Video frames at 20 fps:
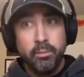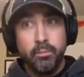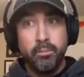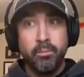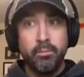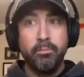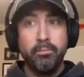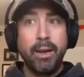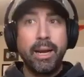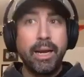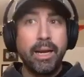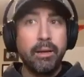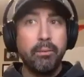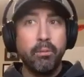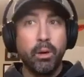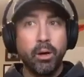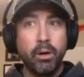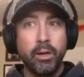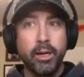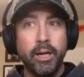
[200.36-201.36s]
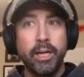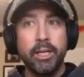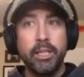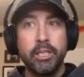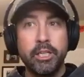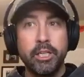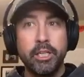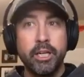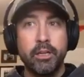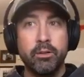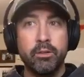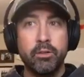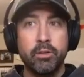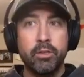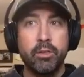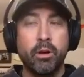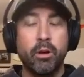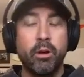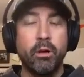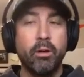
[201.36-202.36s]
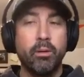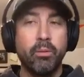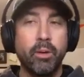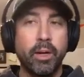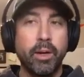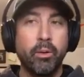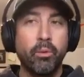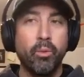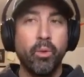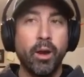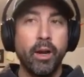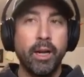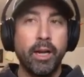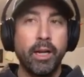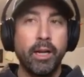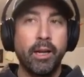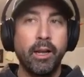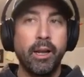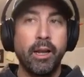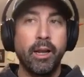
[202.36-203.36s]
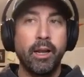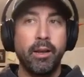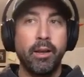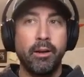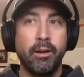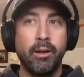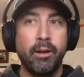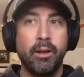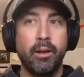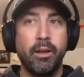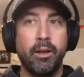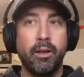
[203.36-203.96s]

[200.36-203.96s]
main marketing channels already running and